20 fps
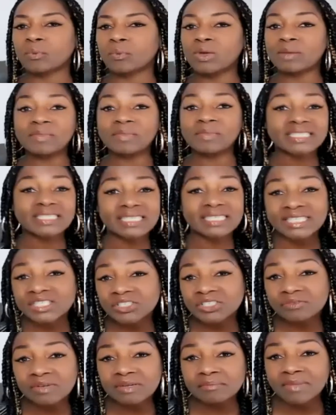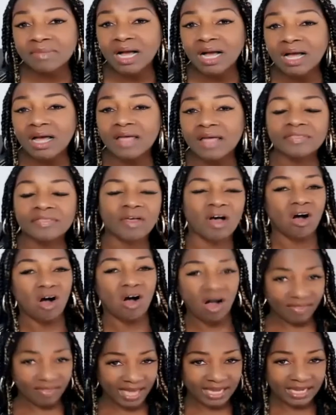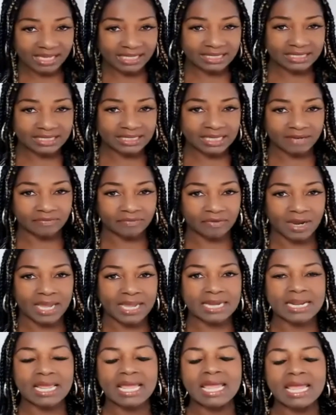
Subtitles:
Women's History Month, all that good stuff, right?